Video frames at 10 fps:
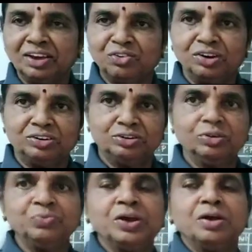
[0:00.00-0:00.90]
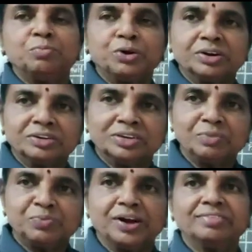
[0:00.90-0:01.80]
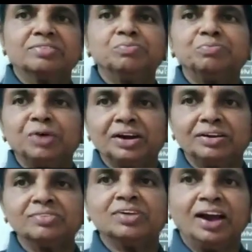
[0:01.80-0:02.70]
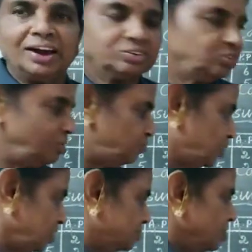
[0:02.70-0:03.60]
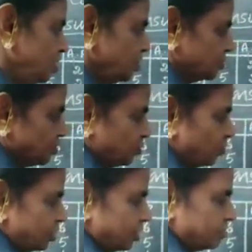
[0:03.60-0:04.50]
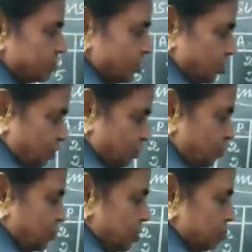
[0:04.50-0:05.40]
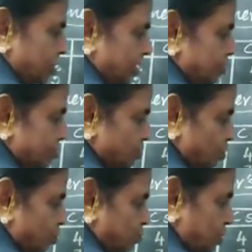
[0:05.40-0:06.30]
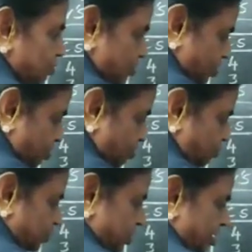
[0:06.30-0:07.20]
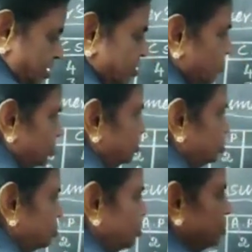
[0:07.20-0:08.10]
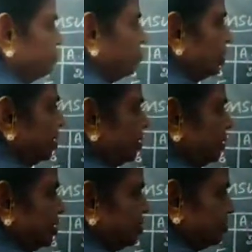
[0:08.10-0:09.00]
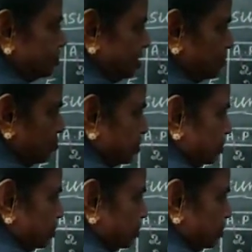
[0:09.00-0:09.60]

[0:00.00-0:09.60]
equal to potential price minus actual price. So ODCQ minus OPCQ equal to PDC.